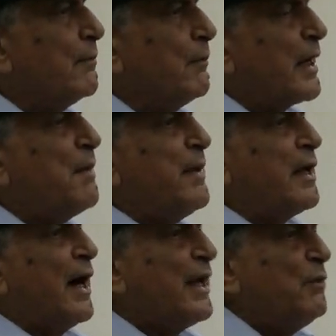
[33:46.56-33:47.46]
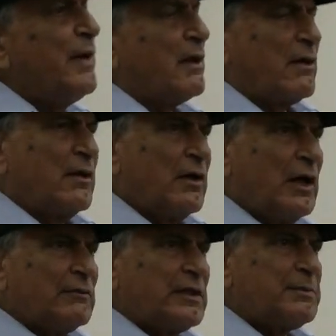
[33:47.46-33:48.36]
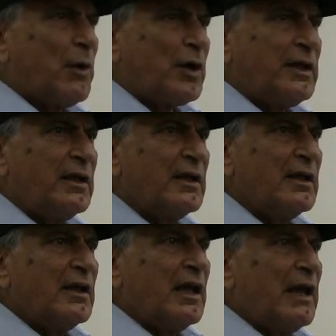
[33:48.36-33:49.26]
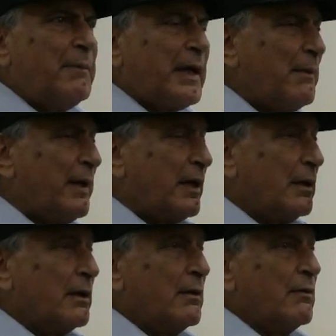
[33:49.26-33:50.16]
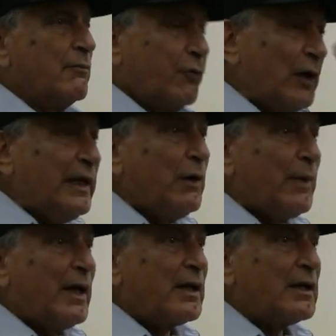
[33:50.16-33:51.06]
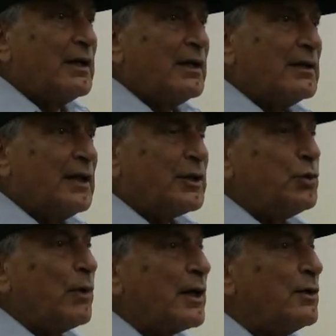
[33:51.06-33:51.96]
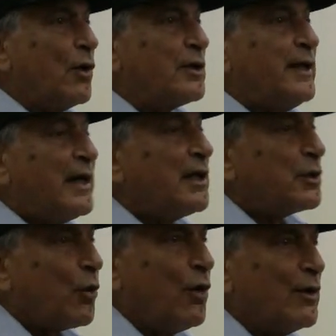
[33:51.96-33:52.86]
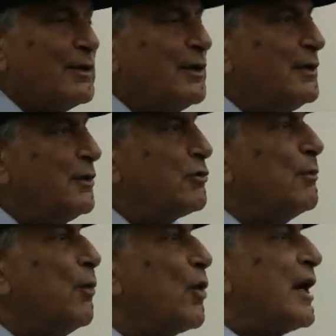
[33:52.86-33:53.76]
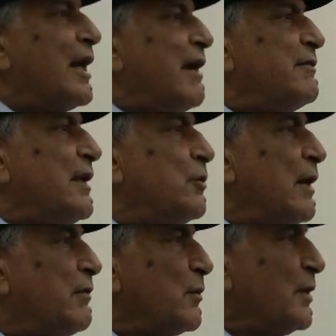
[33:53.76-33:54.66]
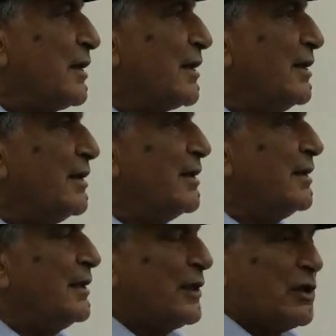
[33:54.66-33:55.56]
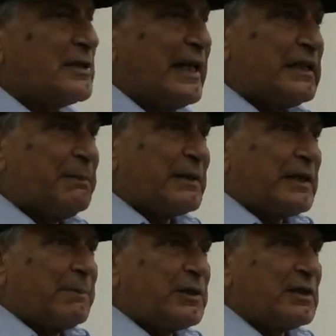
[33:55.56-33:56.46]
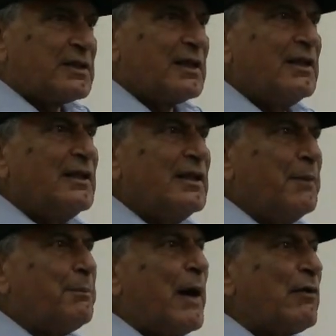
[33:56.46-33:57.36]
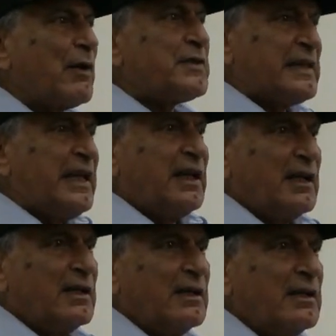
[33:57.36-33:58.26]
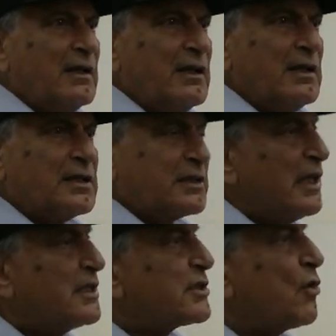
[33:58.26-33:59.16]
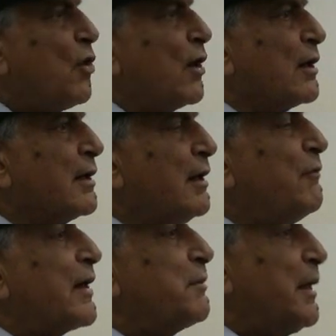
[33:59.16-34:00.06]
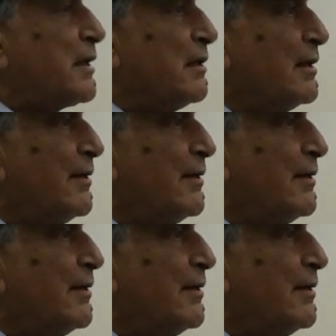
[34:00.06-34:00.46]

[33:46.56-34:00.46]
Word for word: becoming unaware of this body and becoming fully aware that you are not dead at all, that you're more alive than you ever were. That your sense perceptions, the power of seeing is still strong, in fact, better.